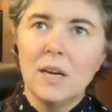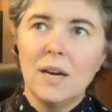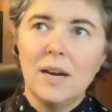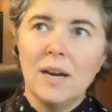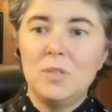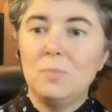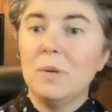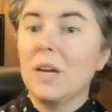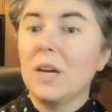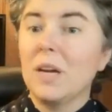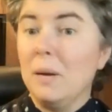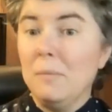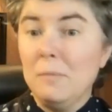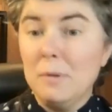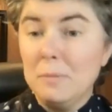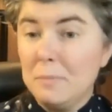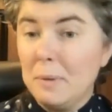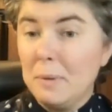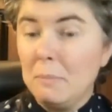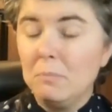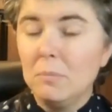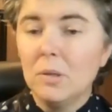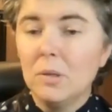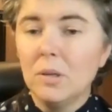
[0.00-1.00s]
to become a
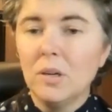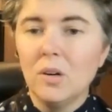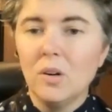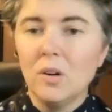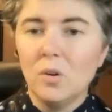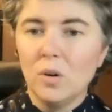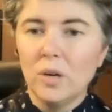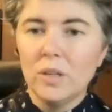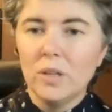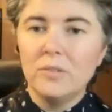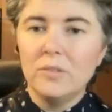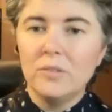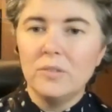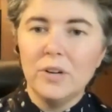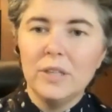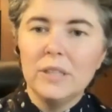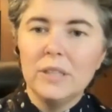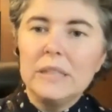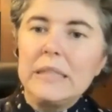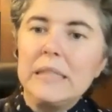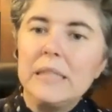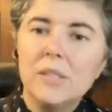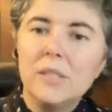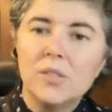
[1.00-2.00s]
member, or at the very
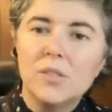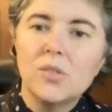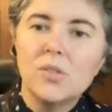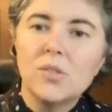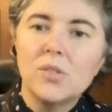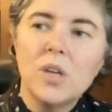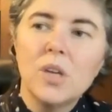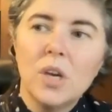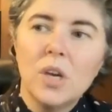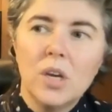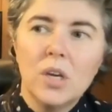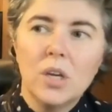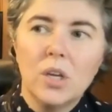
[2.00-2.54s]
least,